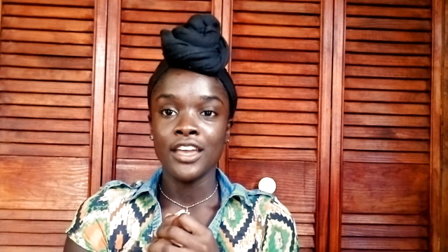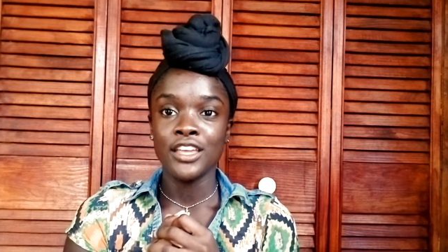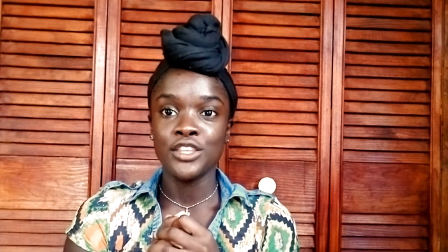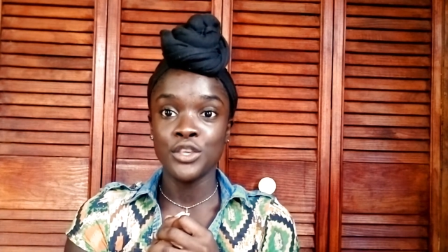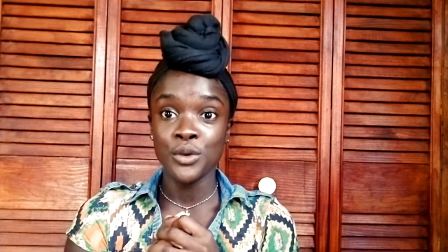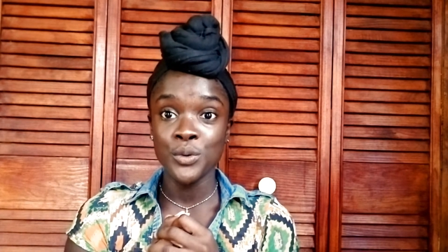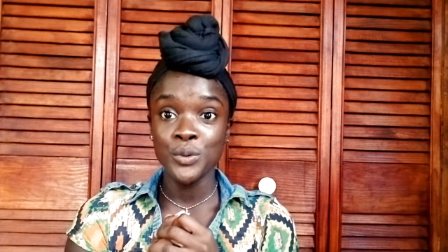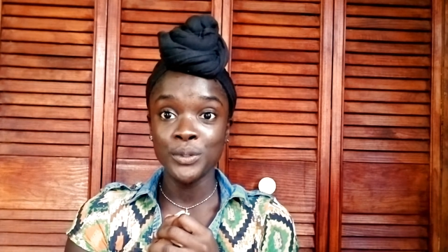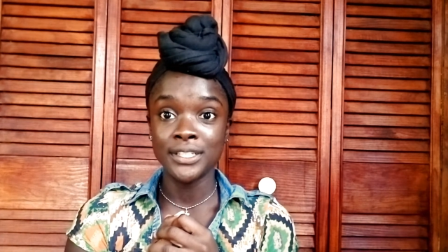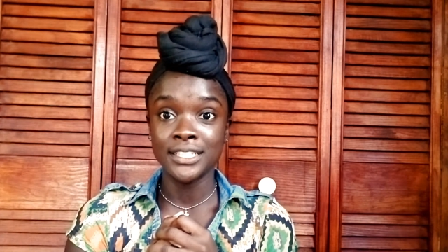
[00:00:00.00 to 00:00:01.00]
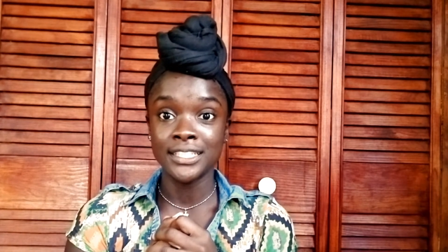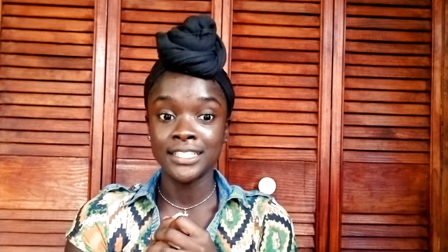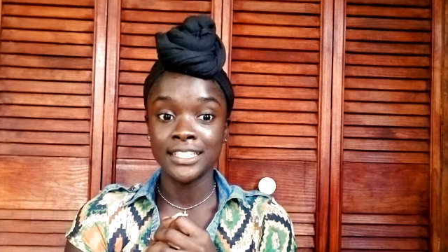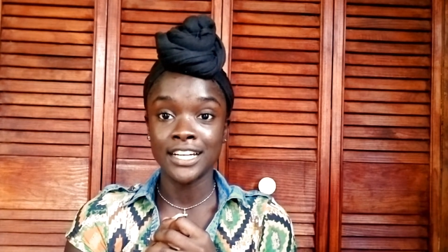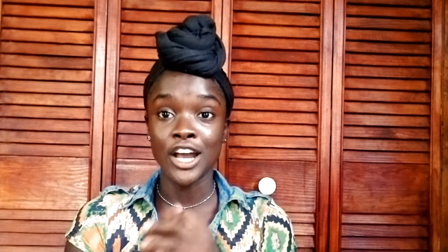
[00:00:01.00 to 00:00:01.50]
you
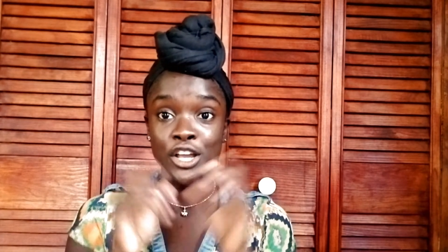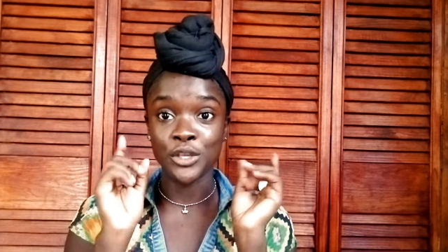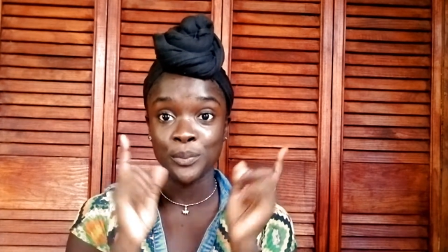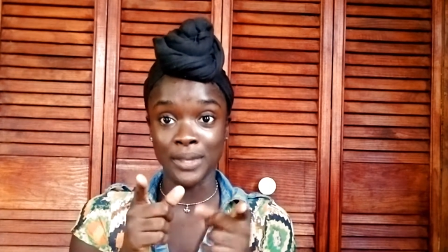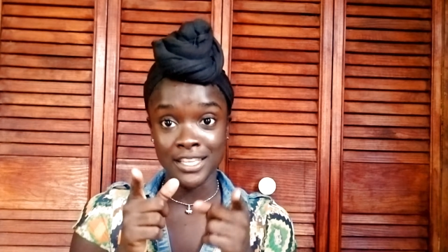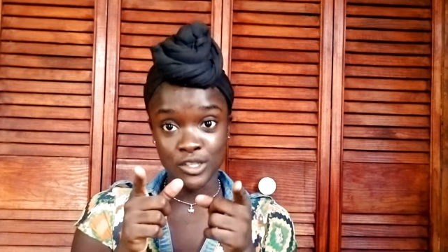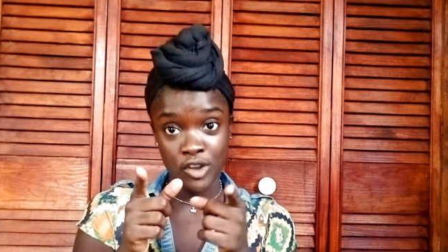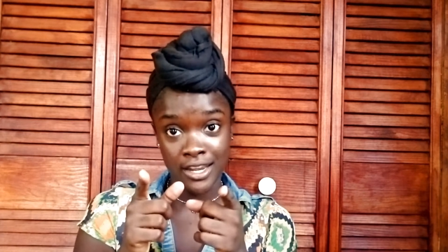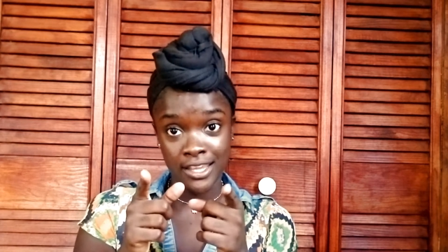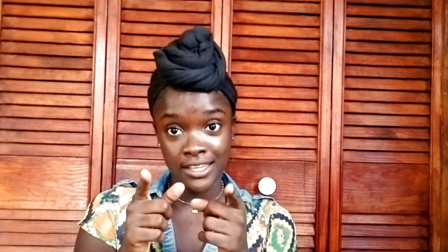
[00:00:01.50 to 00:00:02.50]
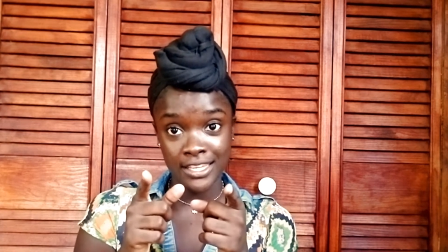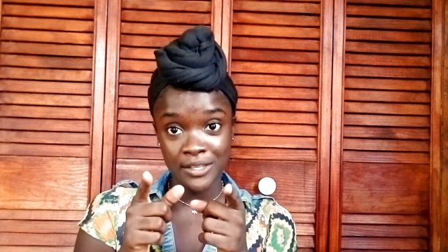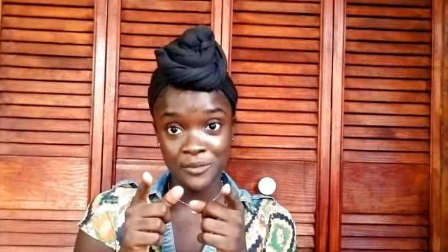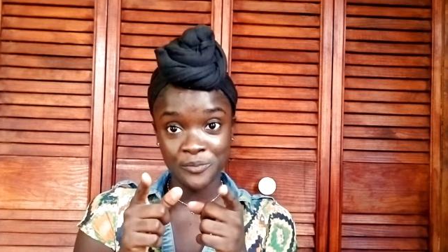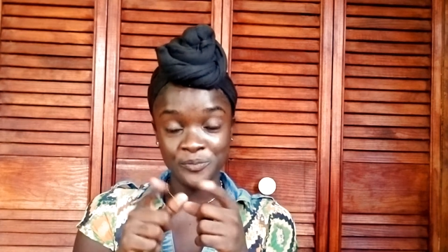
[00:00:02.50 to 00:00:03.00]
are your biggest critic
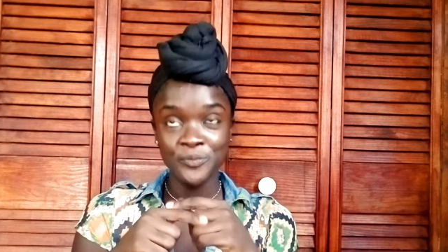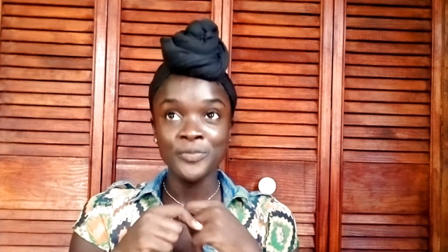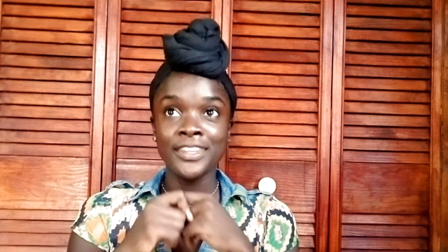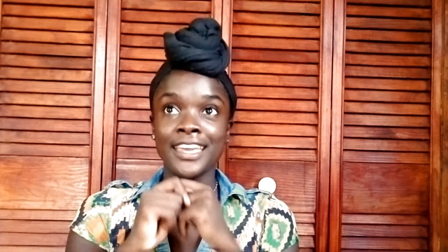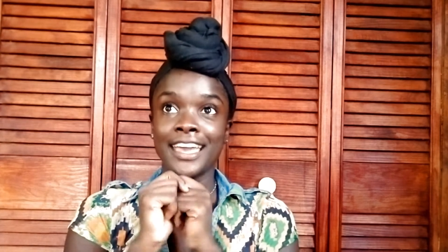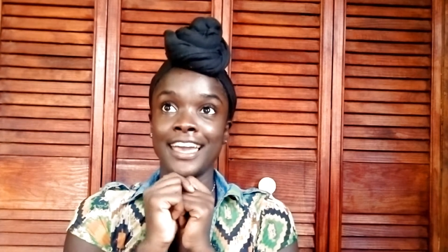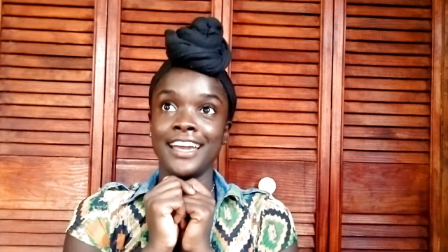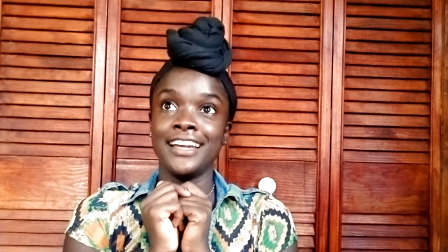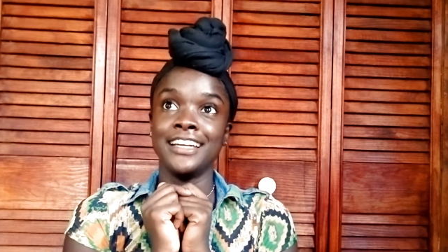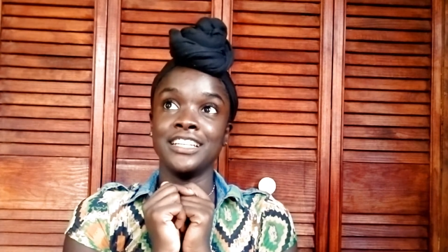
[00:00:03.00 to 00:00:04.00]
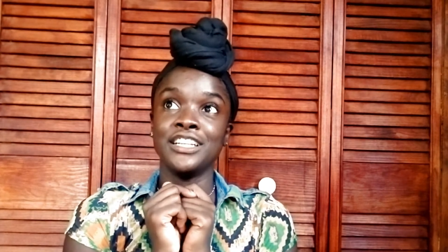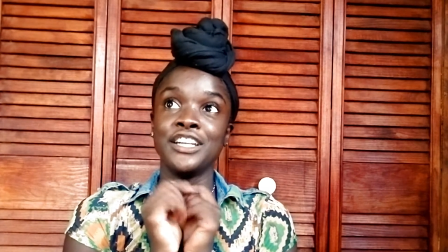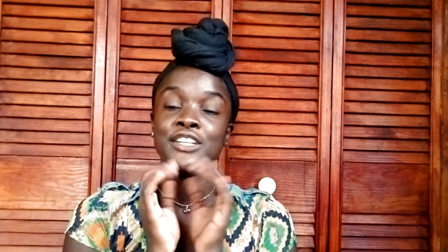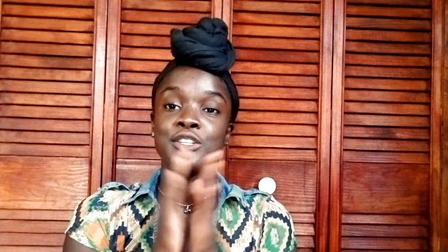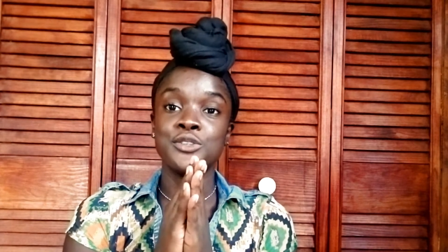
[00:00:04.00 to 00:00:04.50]
and
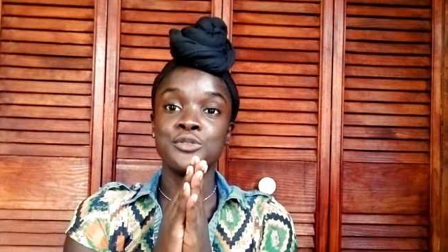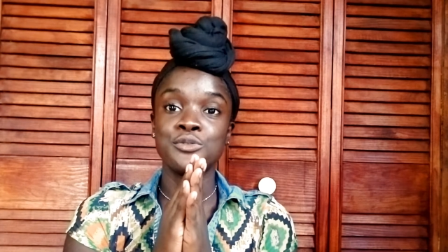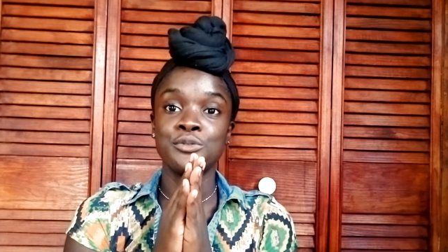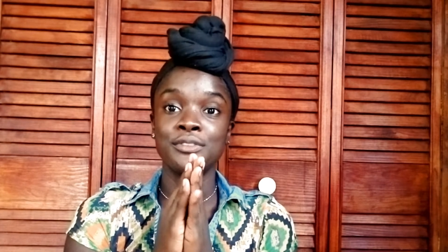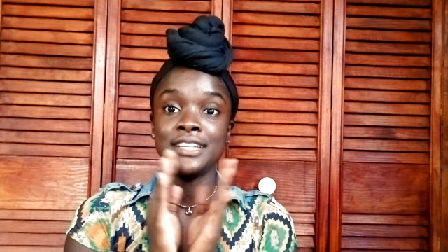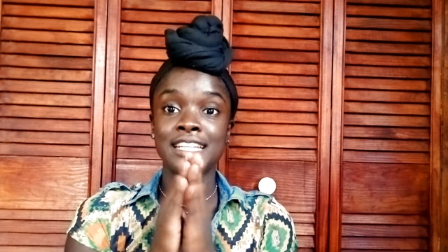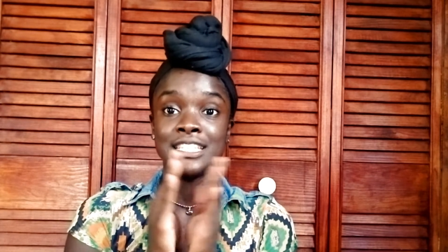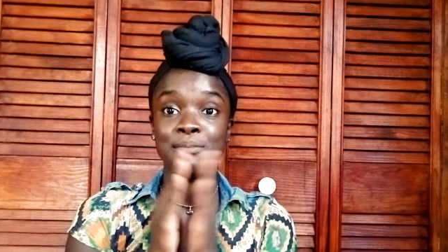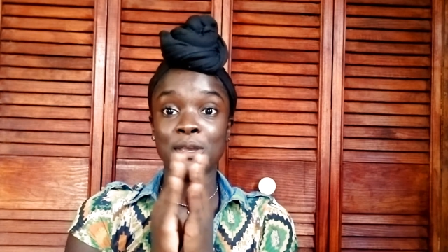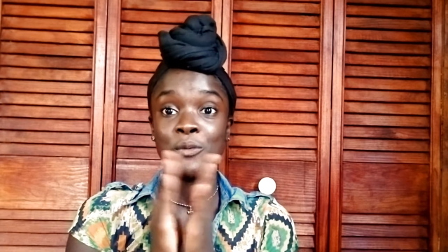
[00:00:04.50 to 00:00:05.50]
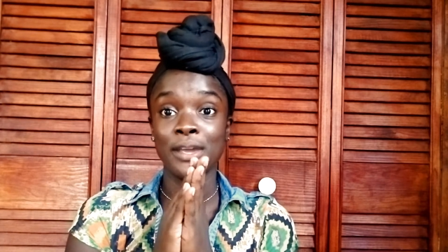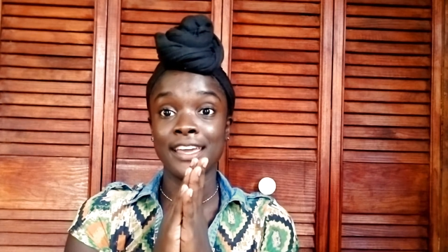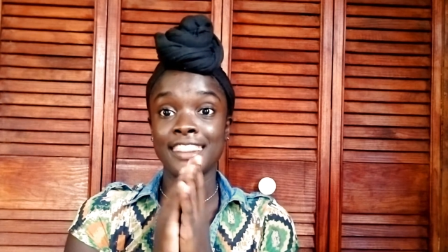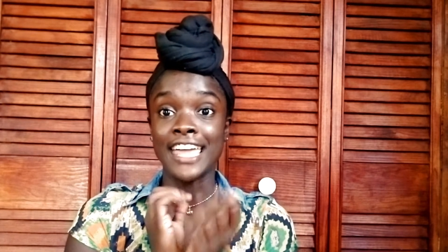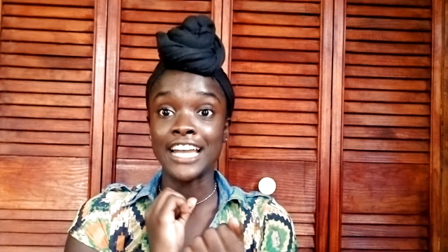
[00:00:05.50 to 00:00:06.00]
you need to be
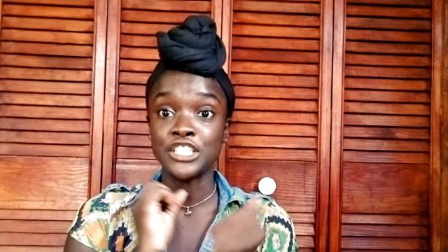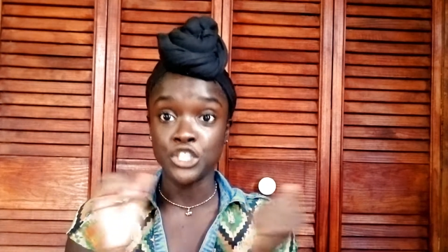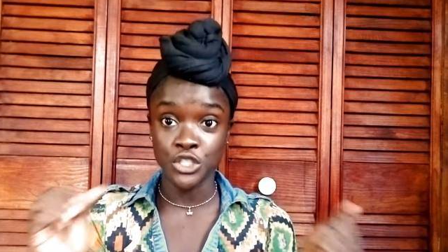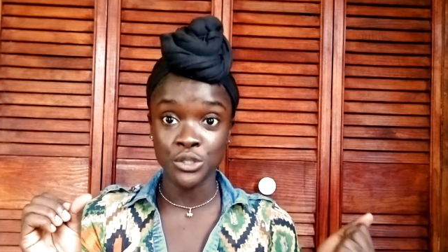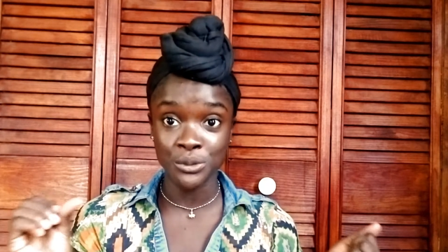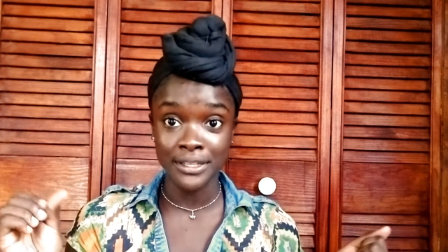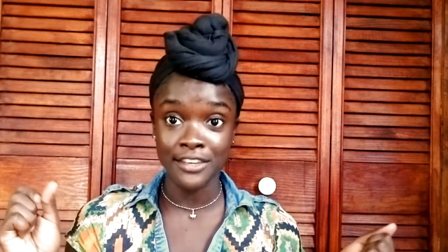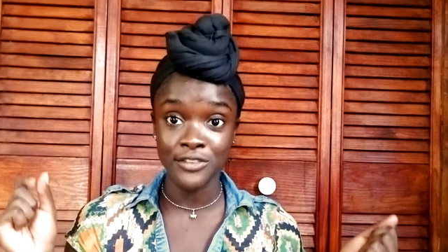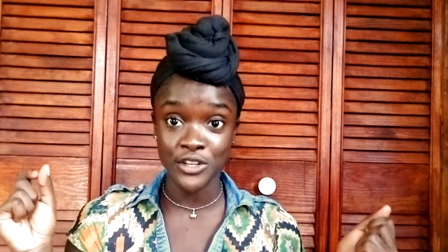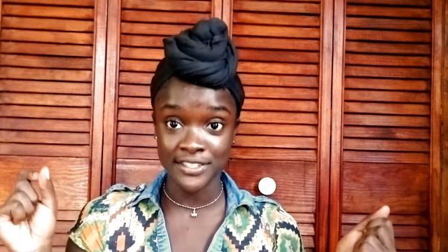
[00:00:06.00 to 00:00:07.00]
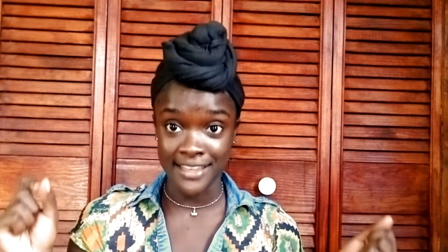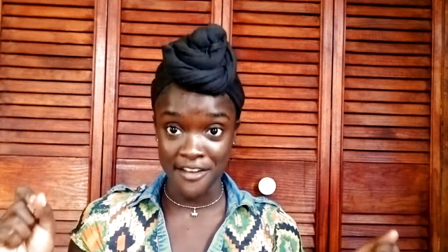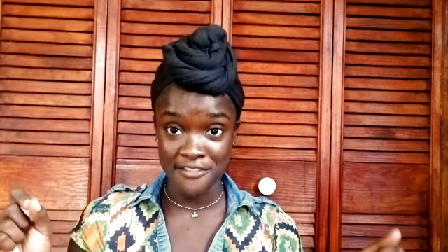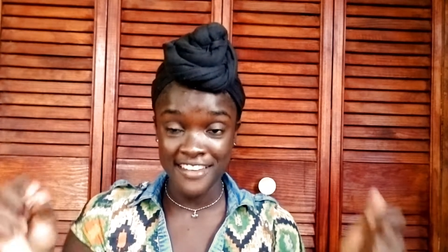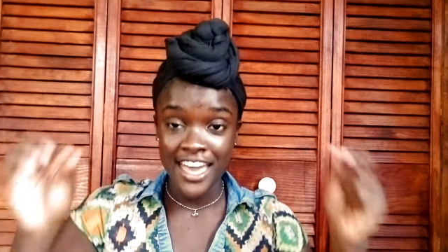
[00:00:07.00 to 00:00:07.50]
aware that you give
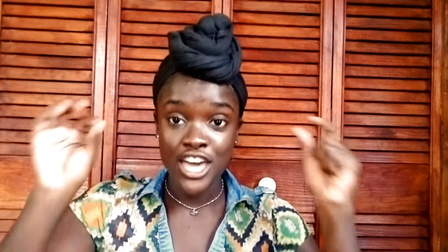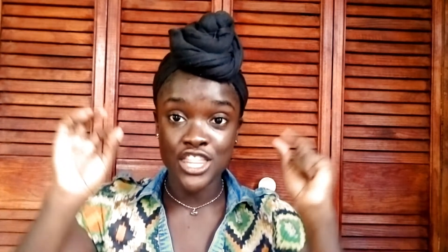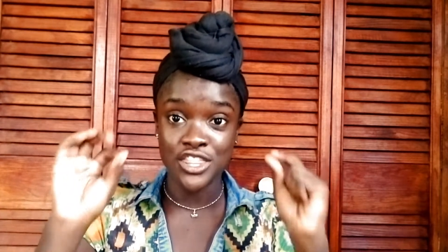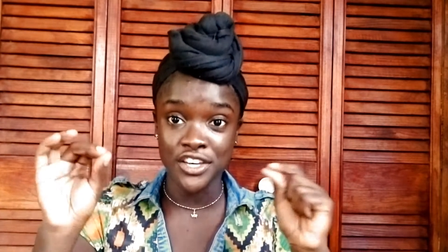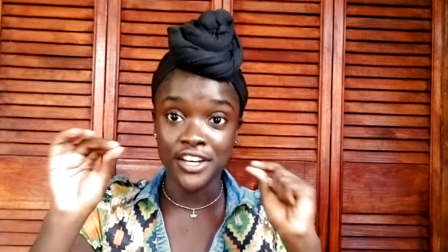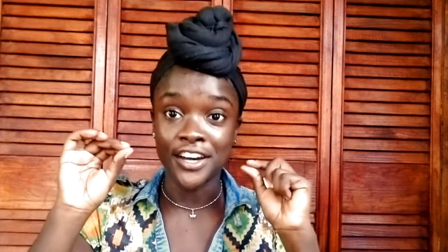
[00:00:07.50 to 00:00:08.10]
yourself the